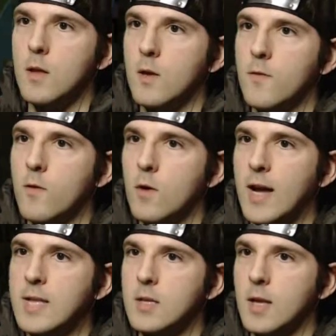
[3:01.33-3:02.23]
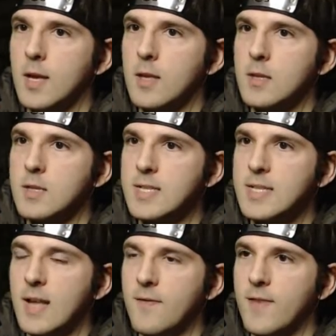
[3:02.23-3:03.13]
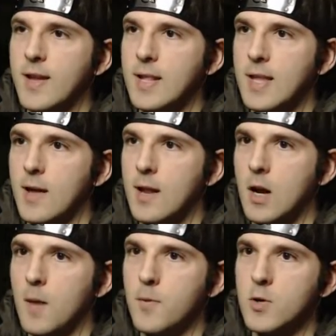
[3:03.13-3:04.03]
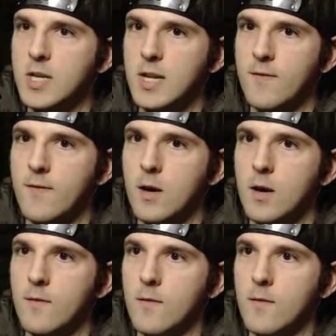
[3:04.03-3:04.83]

I thought I had to like because I see that thing there. I can't push any further.